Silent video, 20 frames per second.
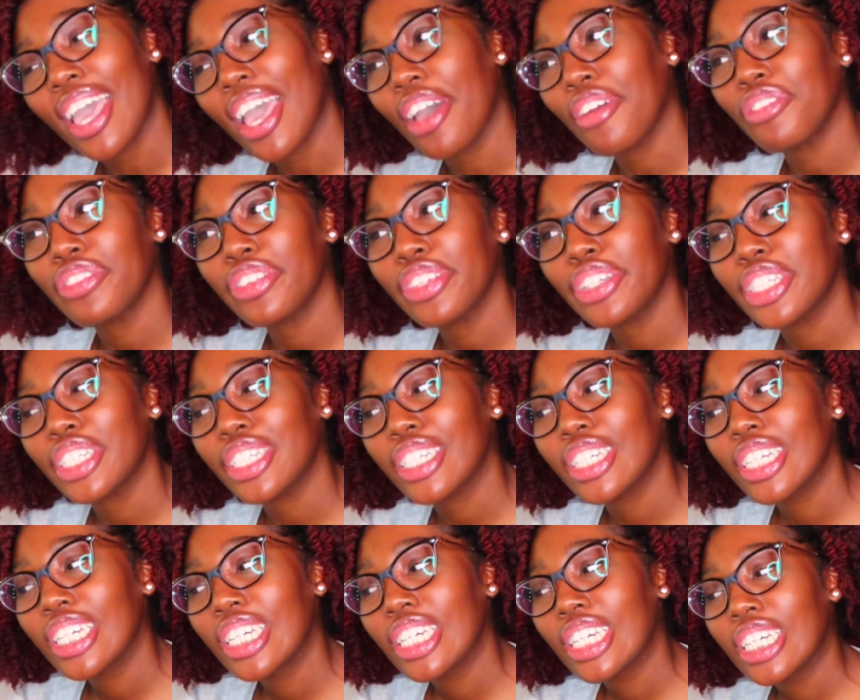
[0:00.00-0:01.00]

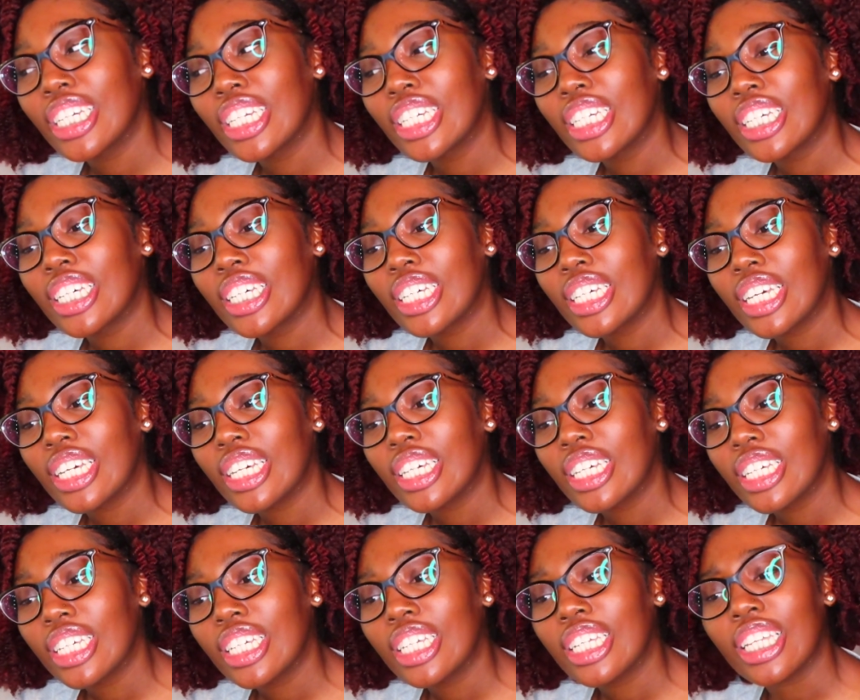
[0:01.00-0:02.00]
after
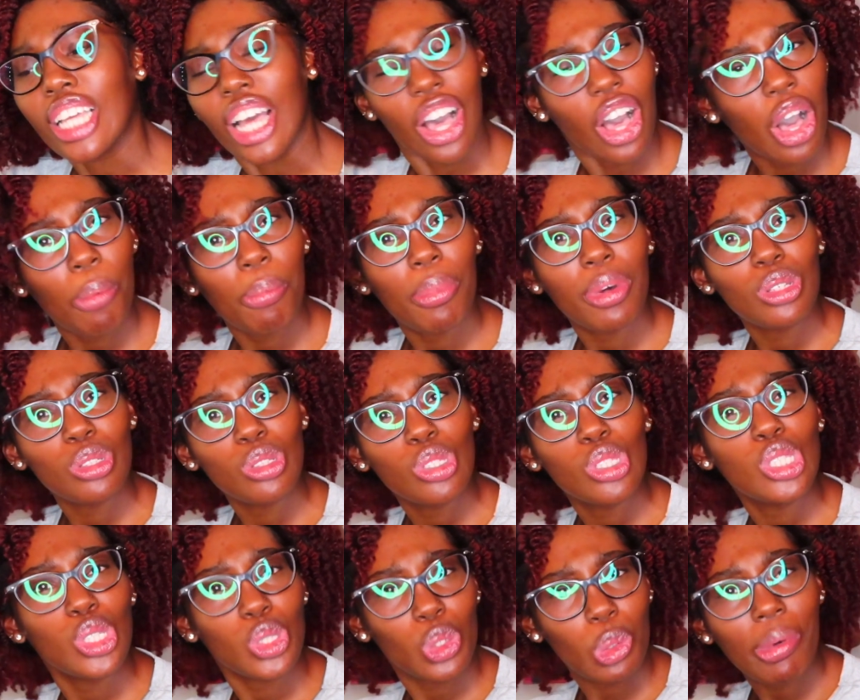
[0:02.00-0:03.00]

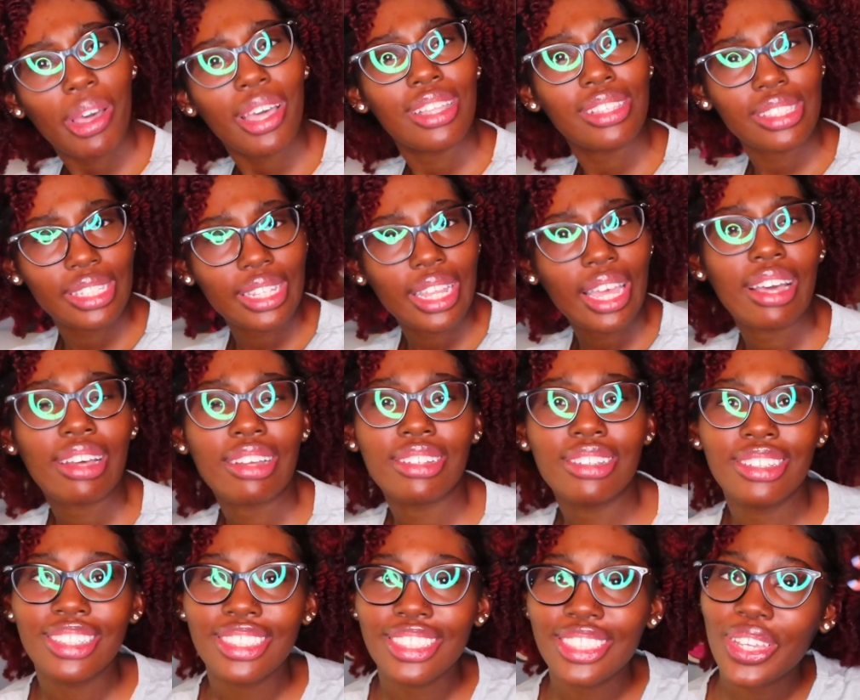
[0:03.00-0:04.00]
almost 2 months now.
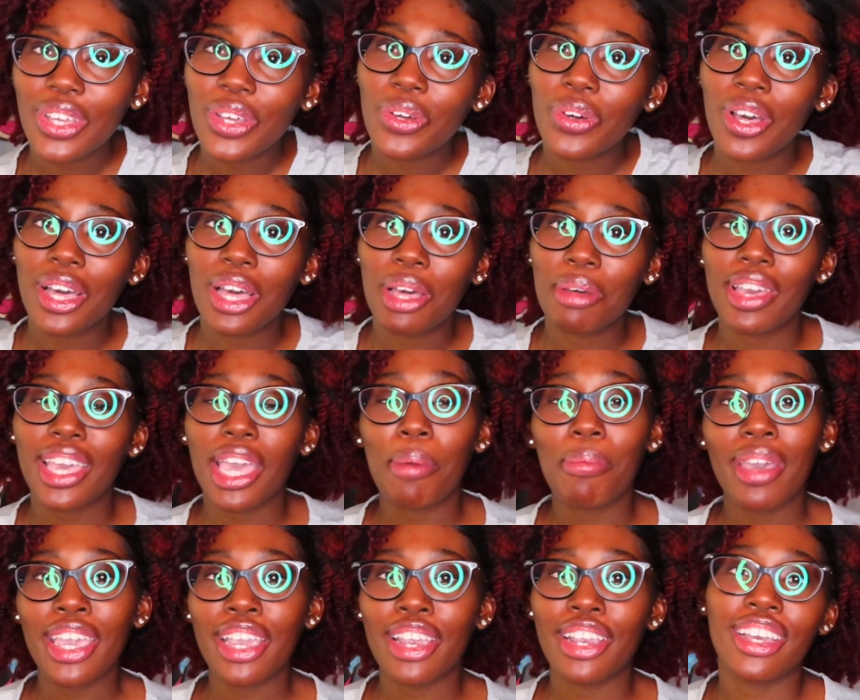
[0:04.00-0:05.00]
So I got
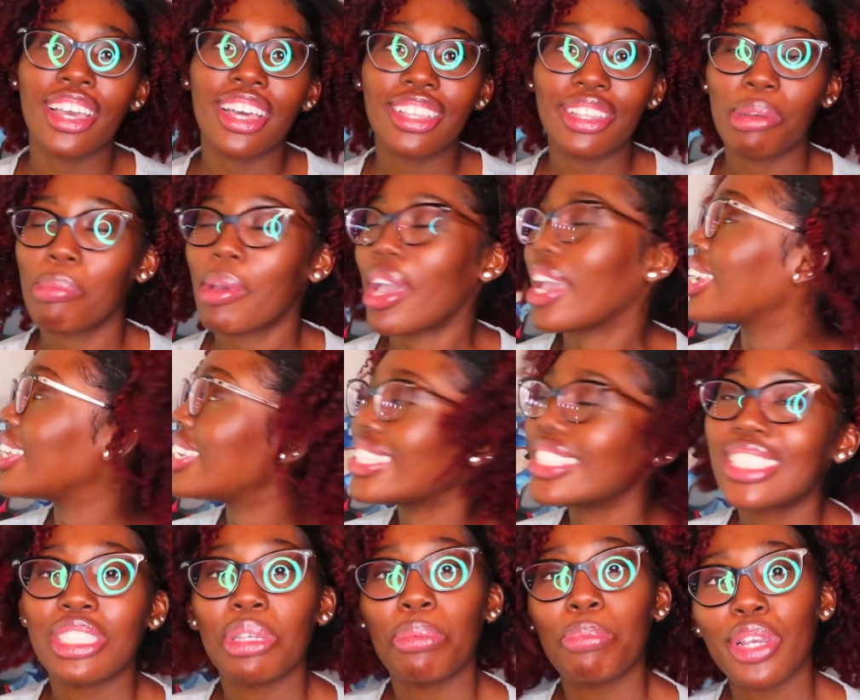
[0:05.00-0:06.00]
my hair colored back in
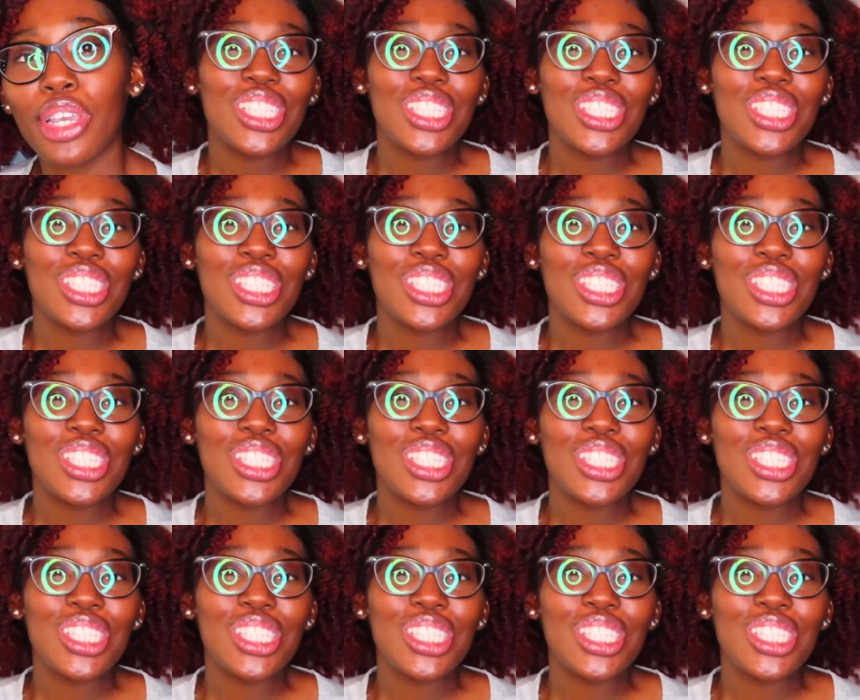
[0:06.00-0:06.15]
December.